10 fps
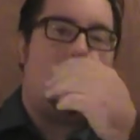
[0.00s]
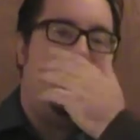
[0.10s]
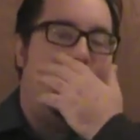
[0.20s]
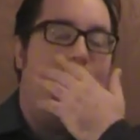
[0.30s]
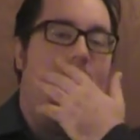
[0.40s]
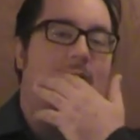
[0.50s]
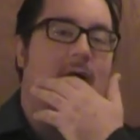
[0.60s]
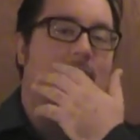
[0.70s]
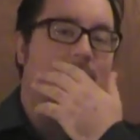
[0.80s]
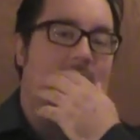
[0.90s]
oh
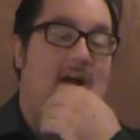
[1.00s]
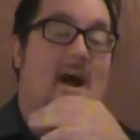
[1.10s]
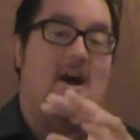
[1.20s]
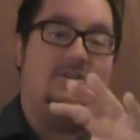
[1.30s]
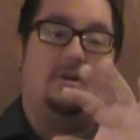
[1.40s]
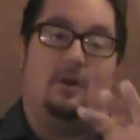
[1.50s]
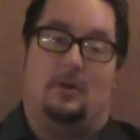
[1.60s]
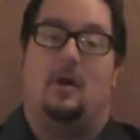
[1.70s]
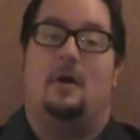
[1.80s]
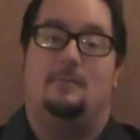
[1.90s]
uh, Takahashi
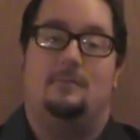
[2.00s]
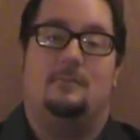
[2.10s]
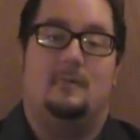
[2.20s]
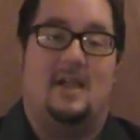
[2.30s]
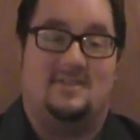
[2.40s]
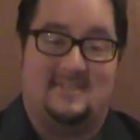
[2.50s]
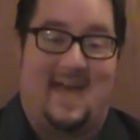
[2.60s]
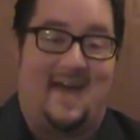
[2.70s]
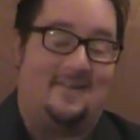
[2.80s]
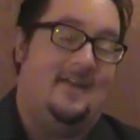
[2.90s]
early on,
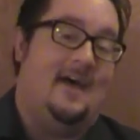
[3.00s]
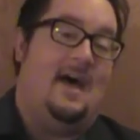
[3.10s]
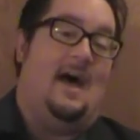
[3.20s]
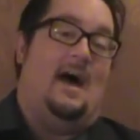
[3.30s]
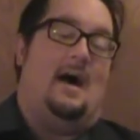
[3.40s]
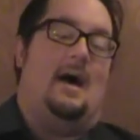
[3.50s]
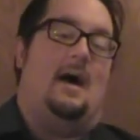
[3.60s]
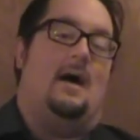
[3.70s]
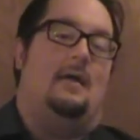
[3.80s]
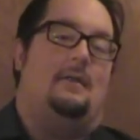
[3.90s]
stacked.
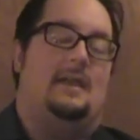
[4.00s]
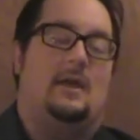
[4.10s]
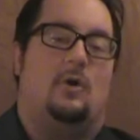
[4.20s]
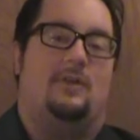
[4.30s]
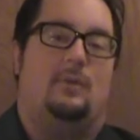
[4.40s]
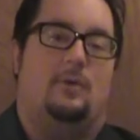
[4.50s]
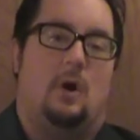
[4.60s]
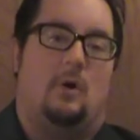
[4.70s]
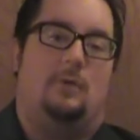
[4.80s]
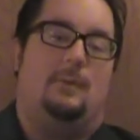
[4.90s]
then, he, of course, he would
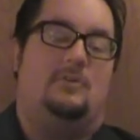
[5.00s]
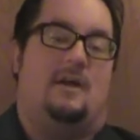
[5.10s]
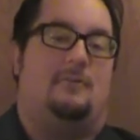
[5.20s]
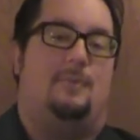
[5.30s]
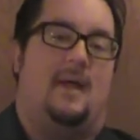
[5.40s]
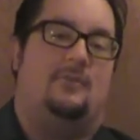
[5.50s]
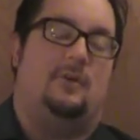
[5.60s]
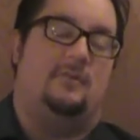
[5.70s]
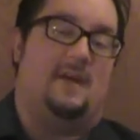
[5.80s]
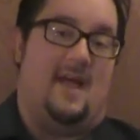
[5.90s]
go on to beat Travis Banks
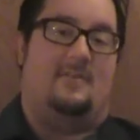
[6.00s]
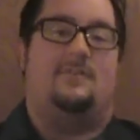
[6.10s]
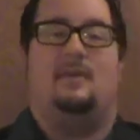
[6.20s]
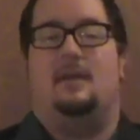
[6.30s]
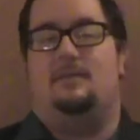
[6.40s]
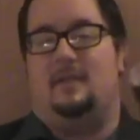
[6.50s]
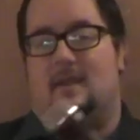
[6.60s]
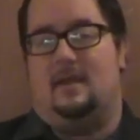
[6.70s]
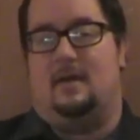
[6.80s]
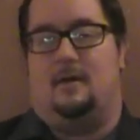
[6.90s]
to advance in
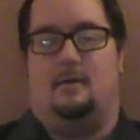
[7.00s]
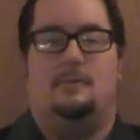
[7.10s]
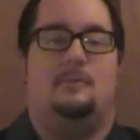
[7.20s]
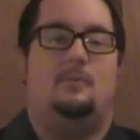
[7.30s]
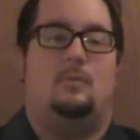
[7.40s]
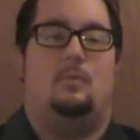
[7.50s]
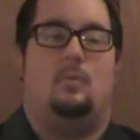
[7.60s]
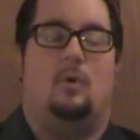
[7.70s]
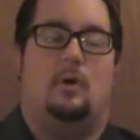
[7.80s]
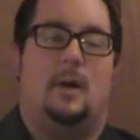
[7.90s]
the
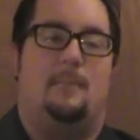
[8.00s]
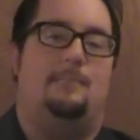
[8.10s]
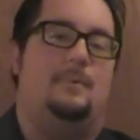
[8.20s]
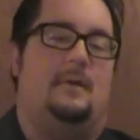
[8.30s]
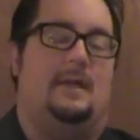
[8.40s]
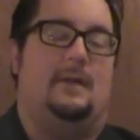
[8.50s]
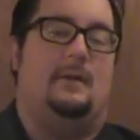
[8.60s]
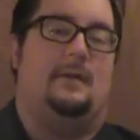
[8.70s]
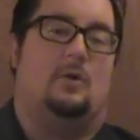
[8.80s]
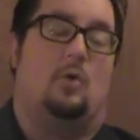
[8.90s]
World Cup, but
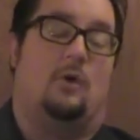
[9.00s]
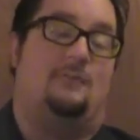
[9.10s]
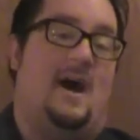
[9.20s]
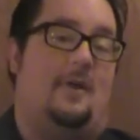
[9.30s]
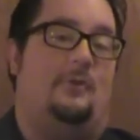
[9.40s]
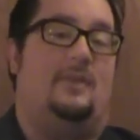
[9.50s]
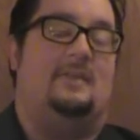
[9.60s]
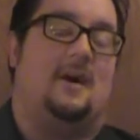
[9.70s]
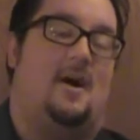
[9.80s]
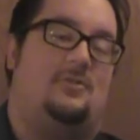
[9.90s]
he in the quarterfinals he
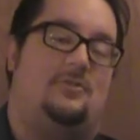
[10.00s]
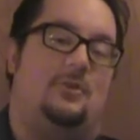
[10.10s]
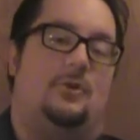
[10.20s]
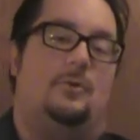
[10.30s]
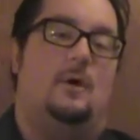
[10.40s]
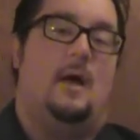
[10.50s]
lost to.